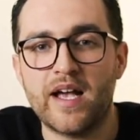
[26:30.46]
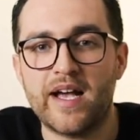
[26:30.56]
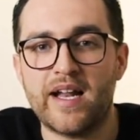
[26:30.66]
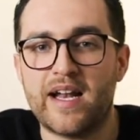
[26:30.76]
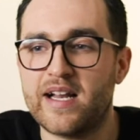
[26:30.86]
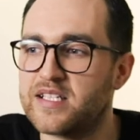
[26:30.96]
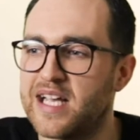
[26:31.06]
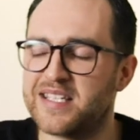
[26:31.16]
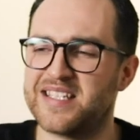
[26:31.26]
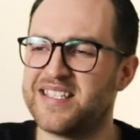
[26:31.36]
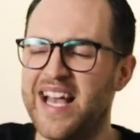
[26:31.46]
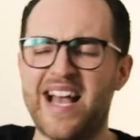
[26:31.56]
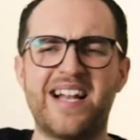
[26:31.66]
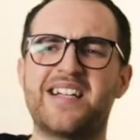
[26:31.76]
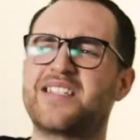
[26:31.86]
And, and as, as a
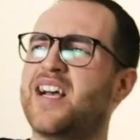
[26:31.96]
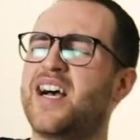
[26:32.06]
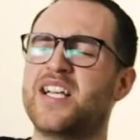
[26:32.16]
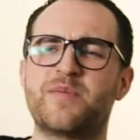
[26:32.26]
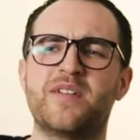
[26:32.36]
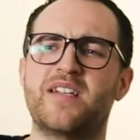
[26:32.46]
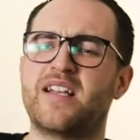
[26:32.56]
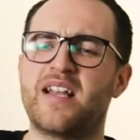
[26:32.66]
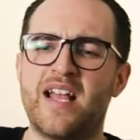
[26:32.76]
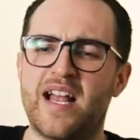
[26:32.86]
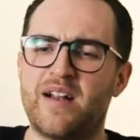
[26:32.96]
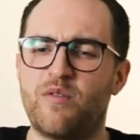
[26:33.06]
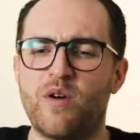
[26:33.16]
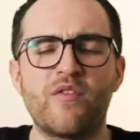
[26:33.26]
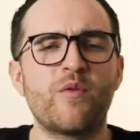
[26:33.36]
dad and as a husband and, and
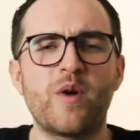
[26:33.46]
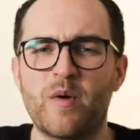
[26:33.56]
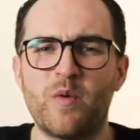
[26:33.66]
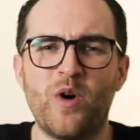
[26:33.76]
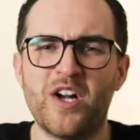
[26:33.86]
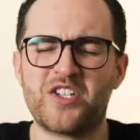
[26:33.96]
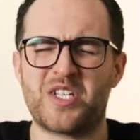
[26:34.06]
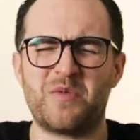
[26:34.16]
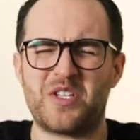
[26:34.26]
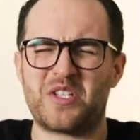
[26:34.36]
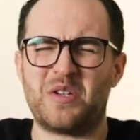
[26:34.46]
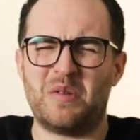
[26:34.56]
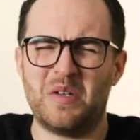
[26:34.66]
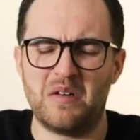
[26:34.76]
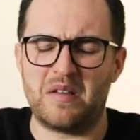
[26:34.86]
whoever we are, we watch this and we just go,
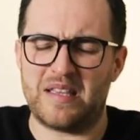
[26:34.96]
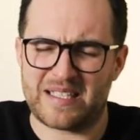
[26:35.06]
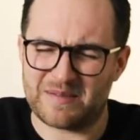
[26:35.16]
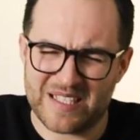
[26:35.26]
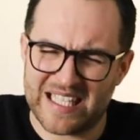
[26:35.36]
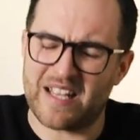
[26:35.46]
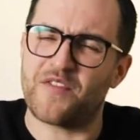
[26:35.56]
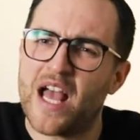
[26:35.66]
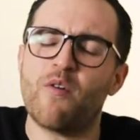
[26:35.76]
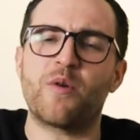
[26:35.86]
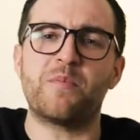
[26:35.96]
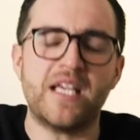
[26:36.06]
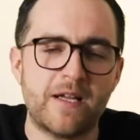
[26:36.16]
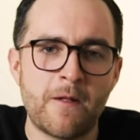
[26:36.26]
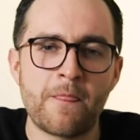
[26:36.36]
like, like if that were
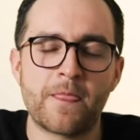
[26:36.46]
me,